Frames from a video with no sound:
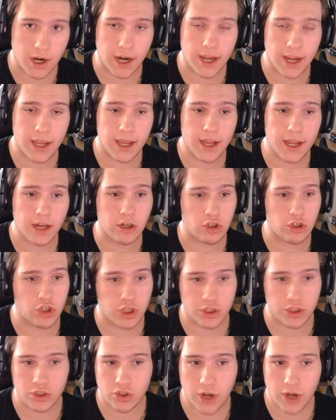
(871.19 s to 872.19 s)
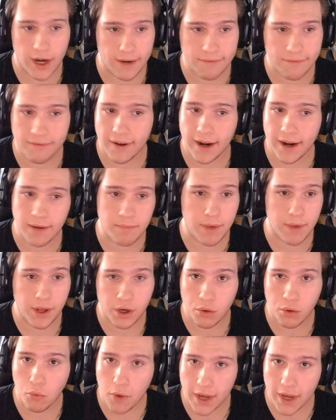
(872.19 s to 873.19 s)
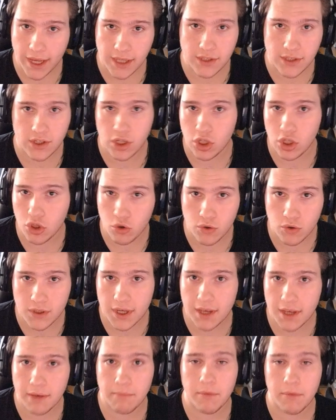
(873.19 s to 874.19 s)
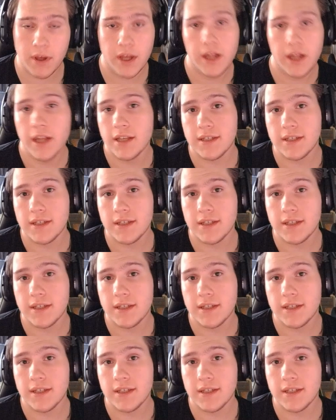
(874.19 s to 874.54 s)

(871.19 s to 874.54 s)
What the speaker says: and just try to find better ways to use him,